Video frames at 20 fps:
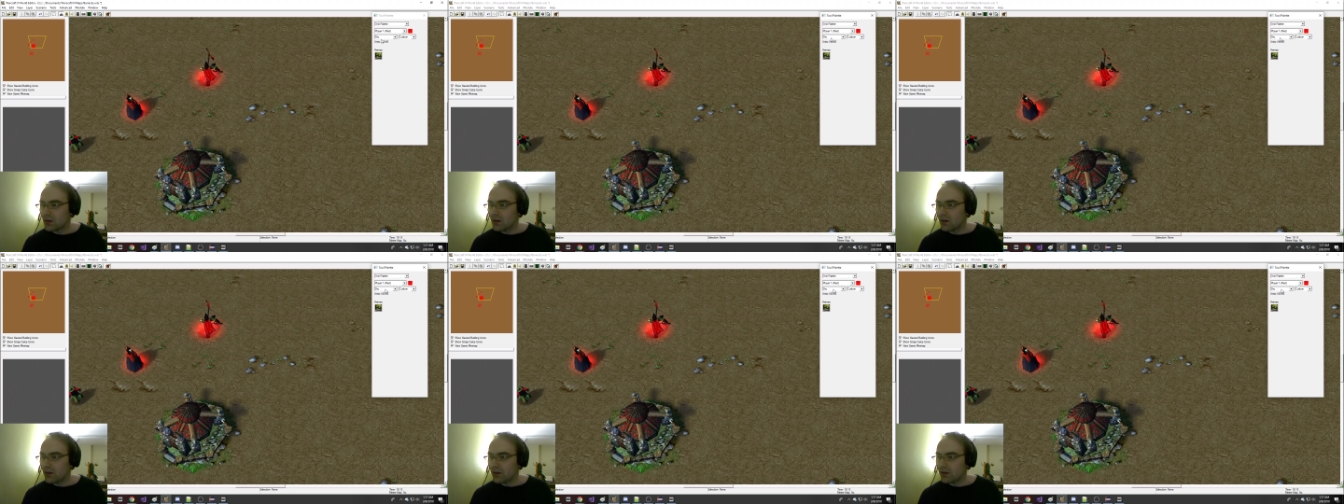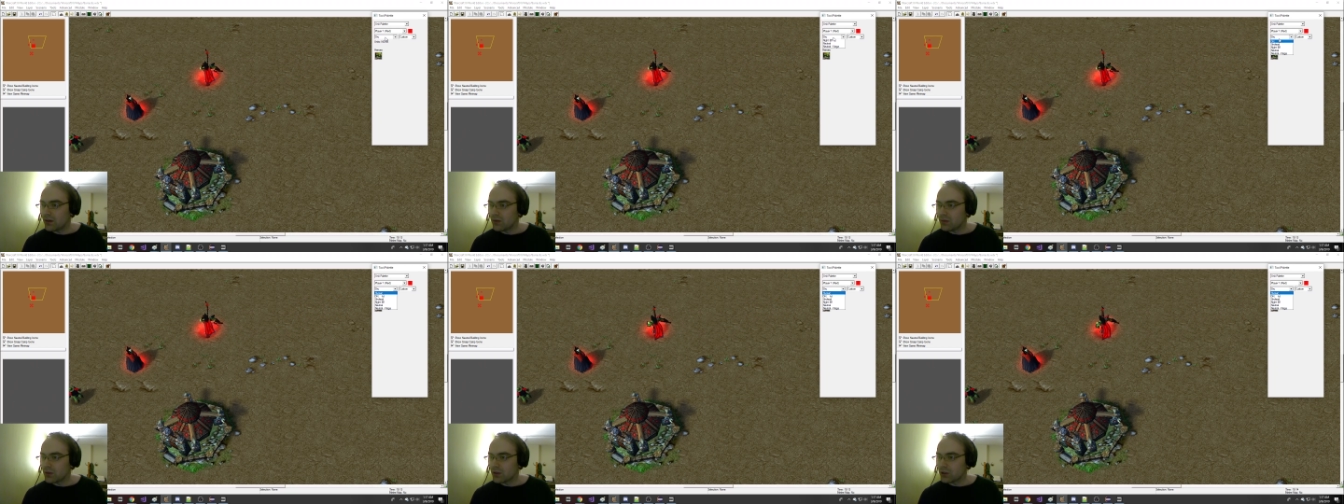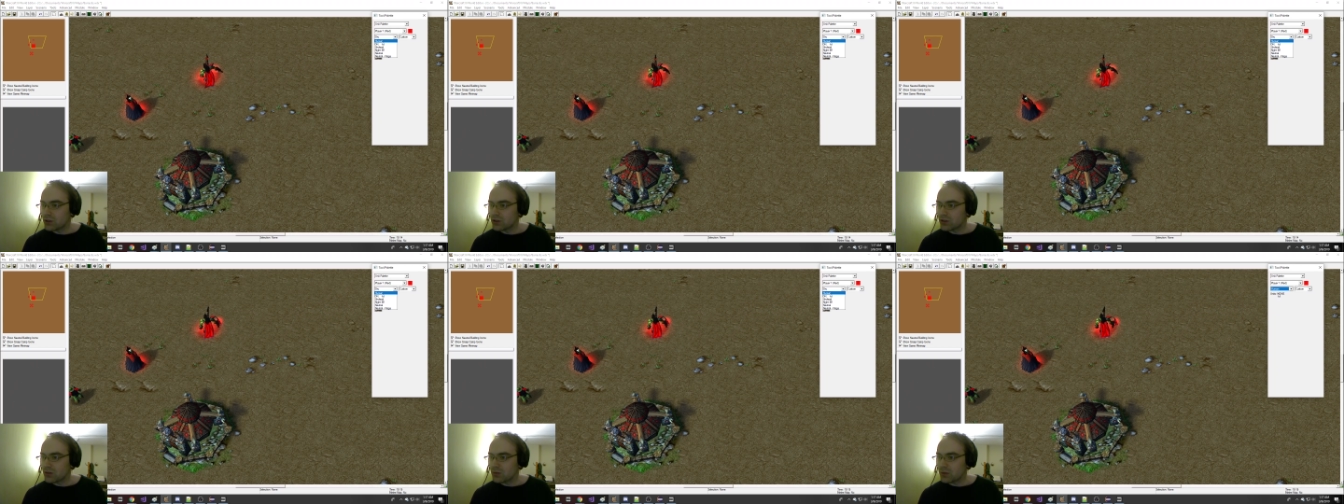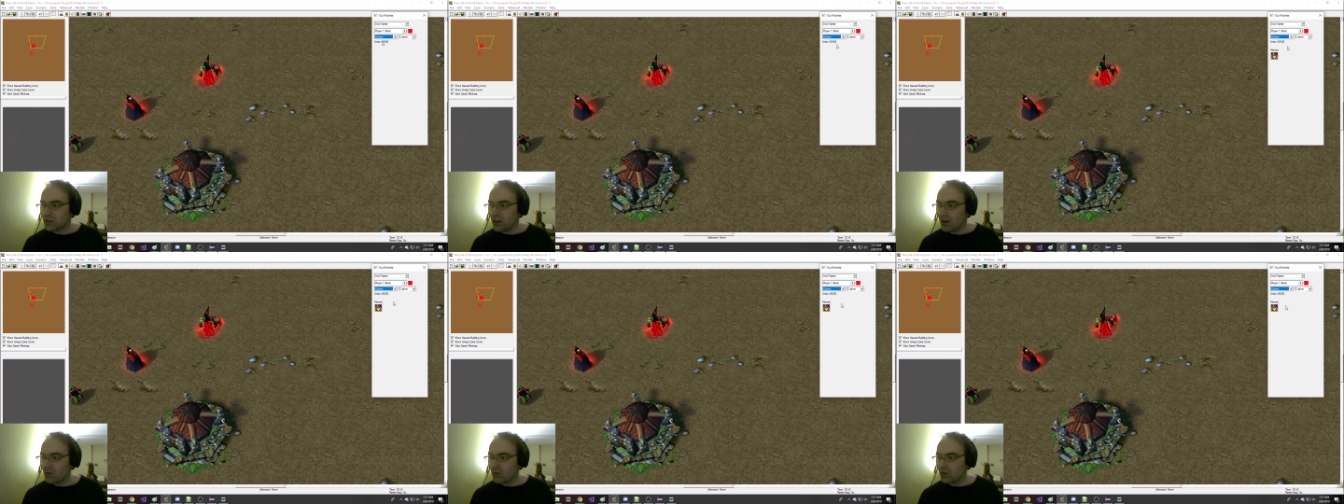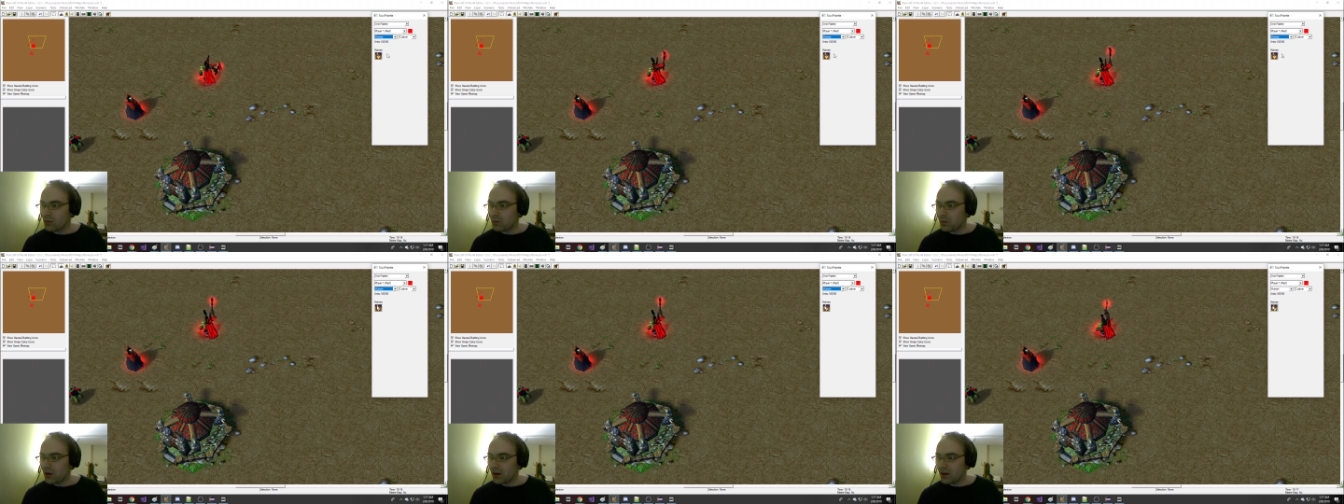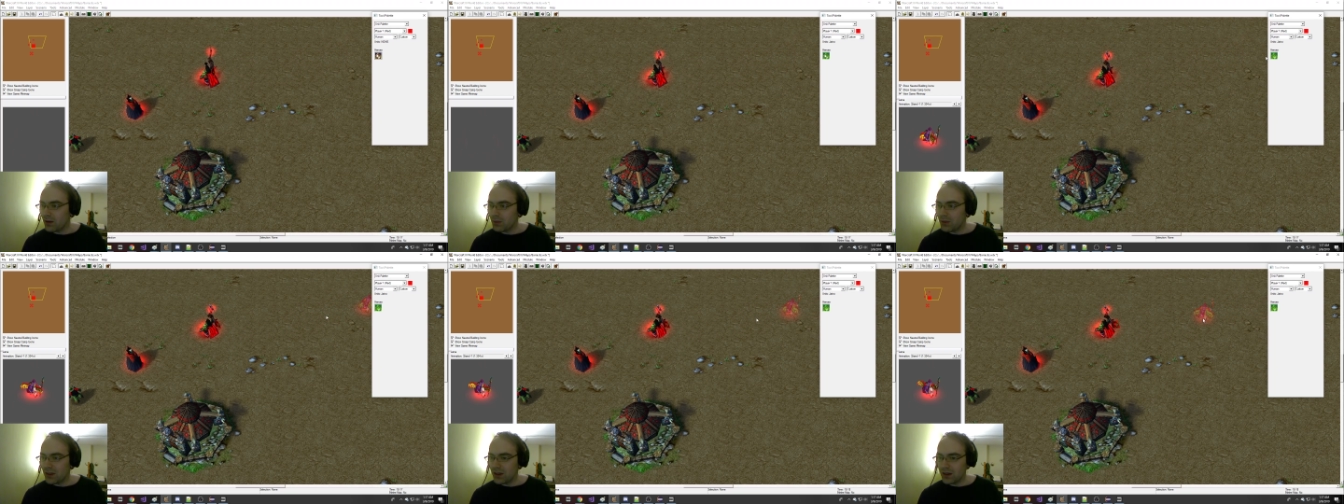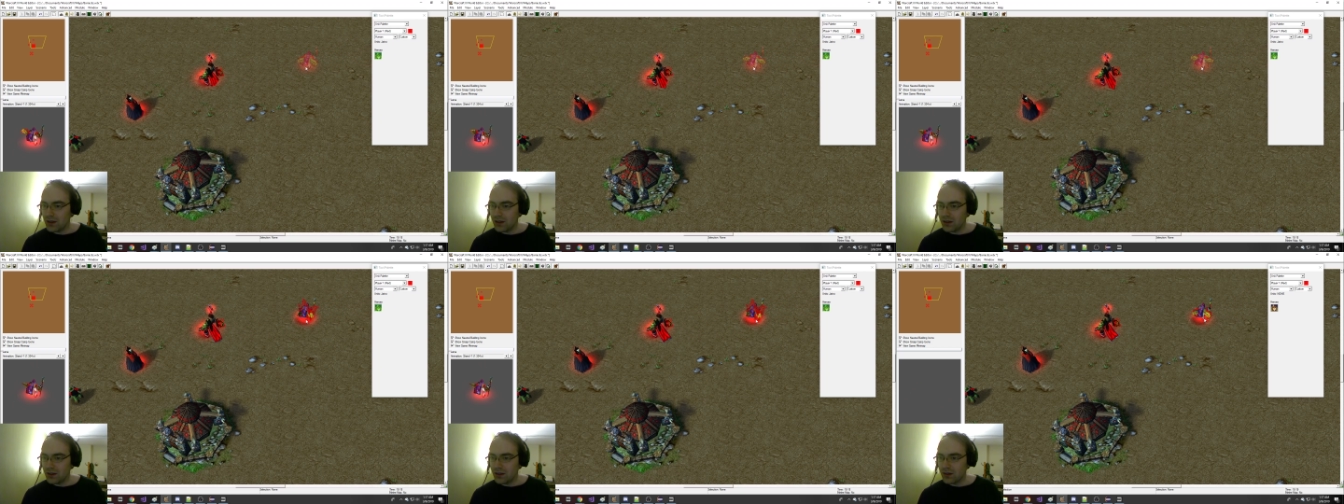And we should be able to pop that
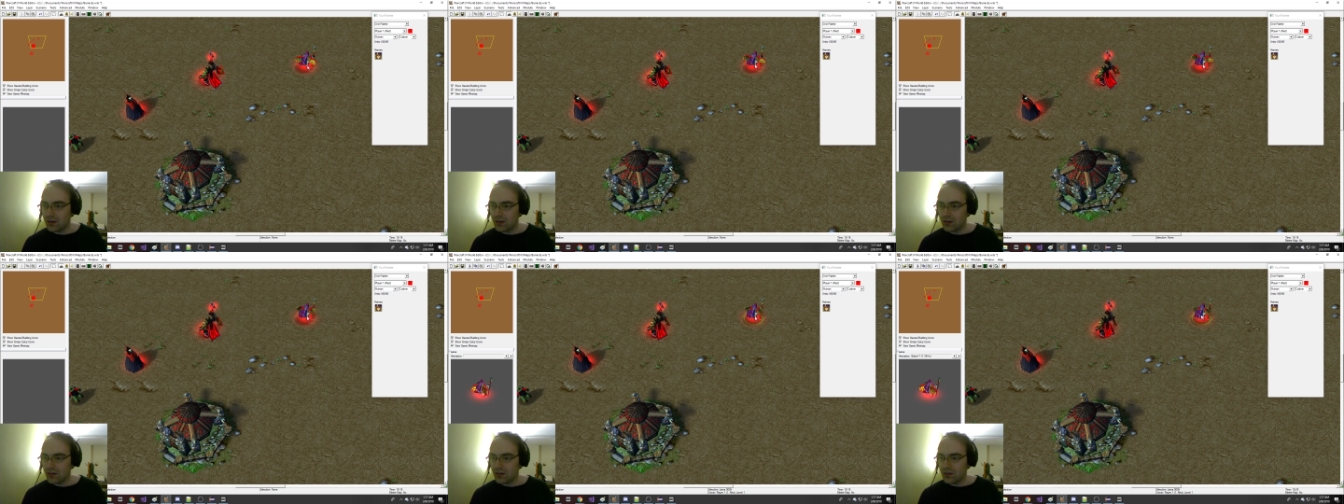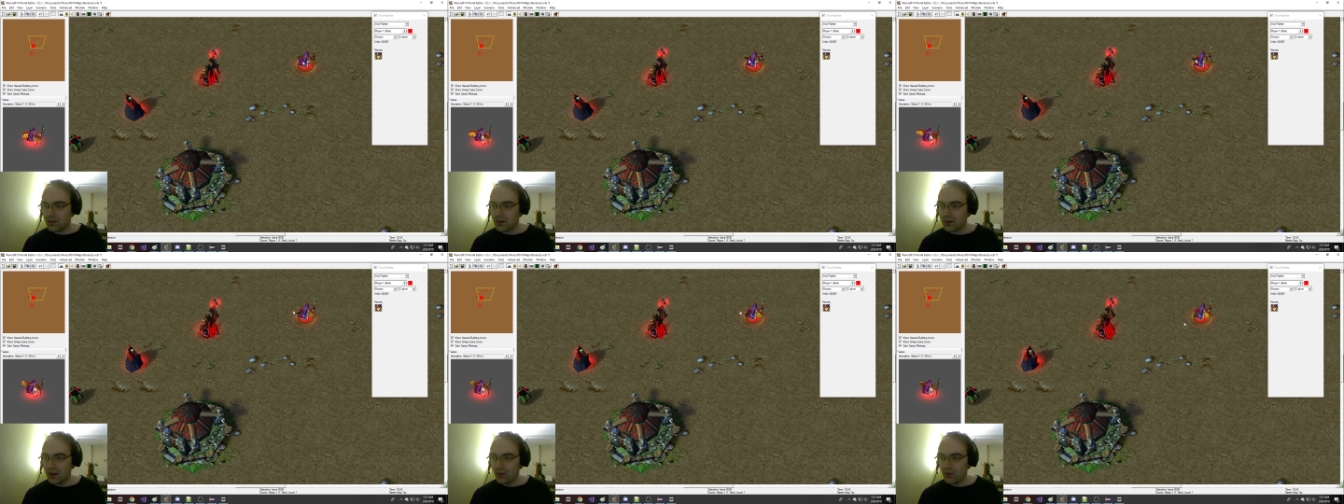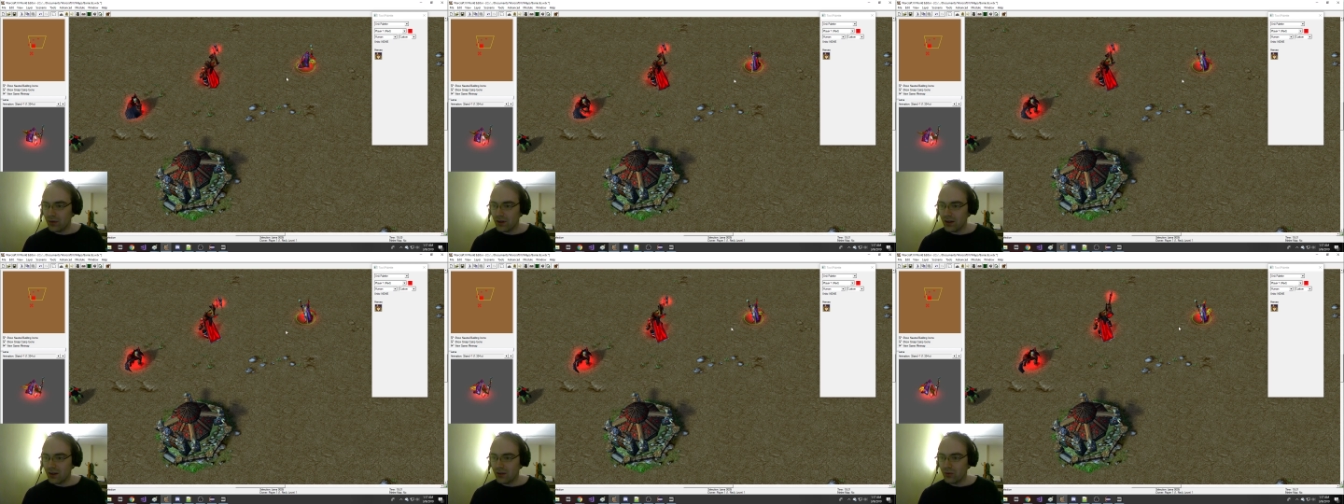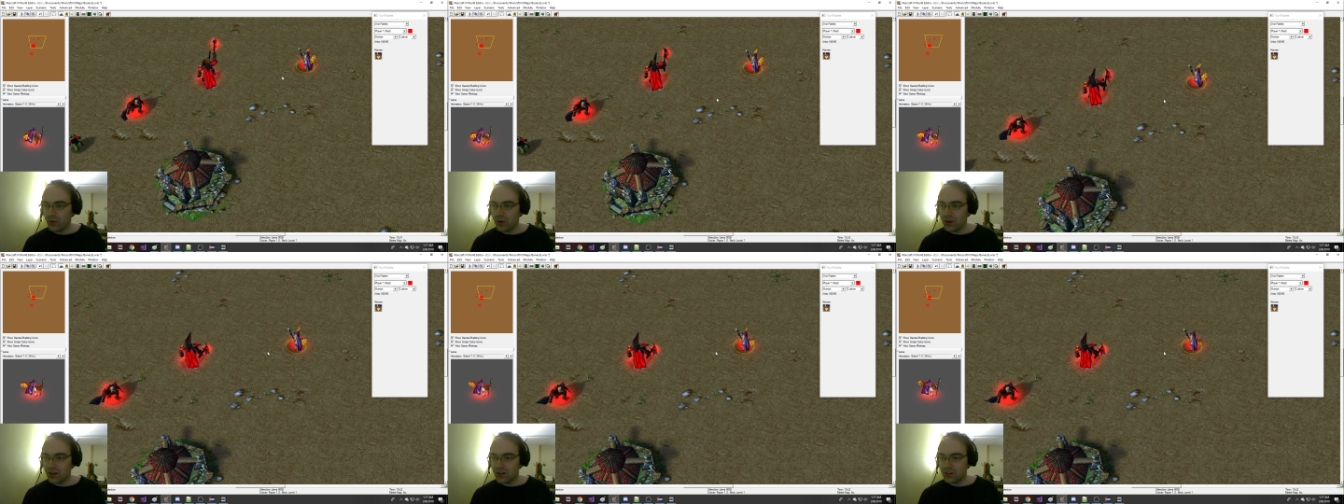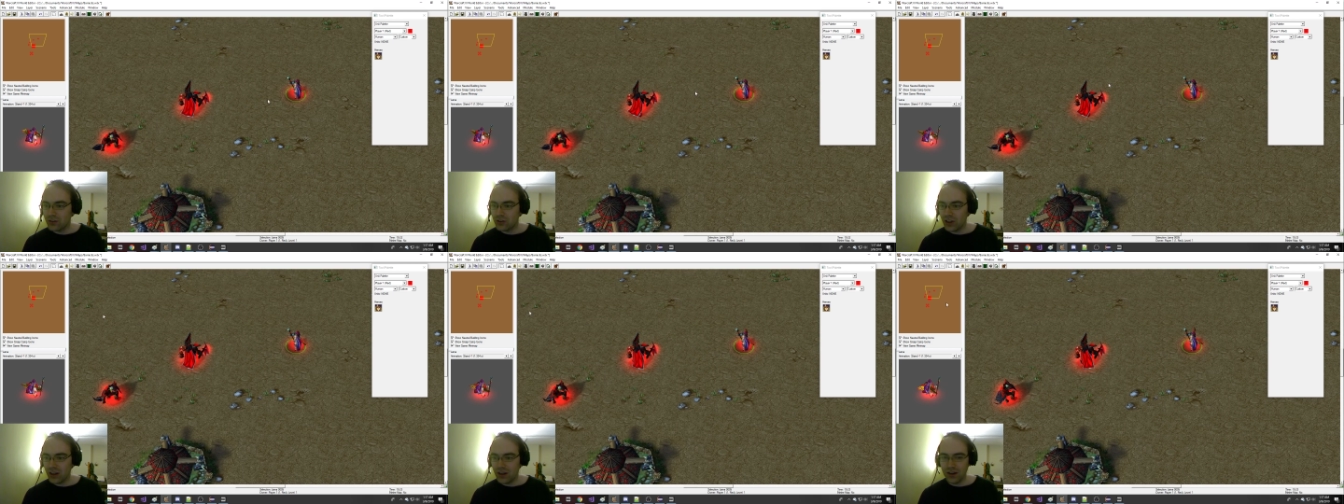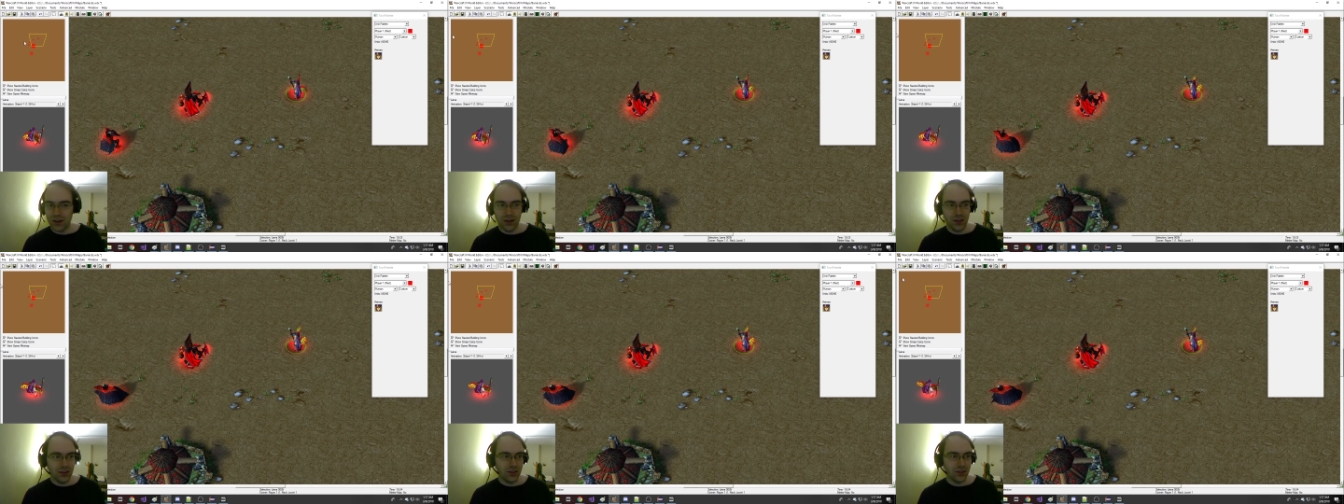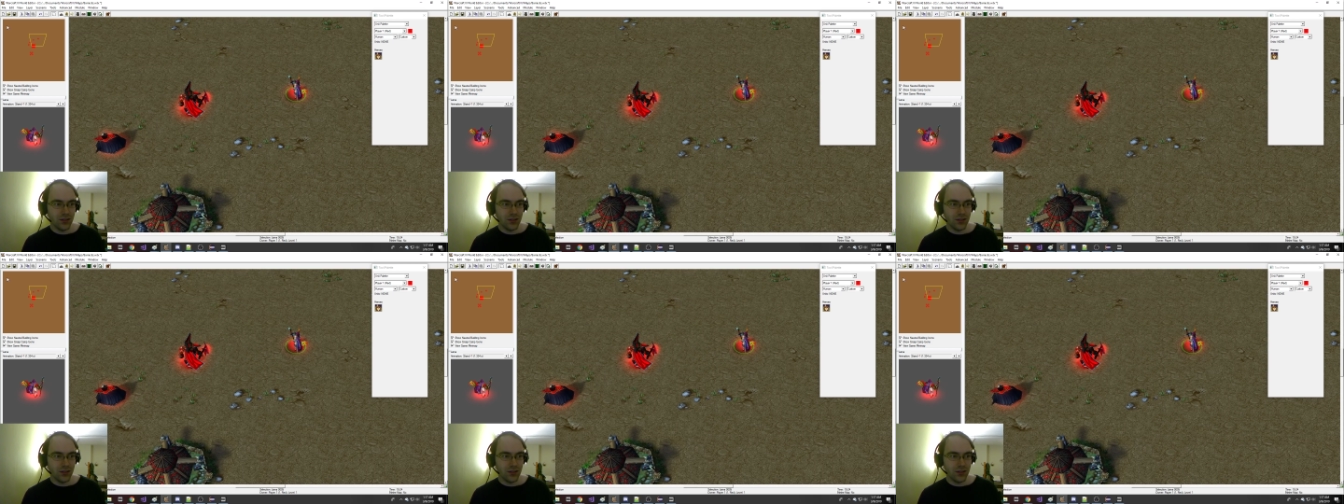in here, and now we got wing to Jaina.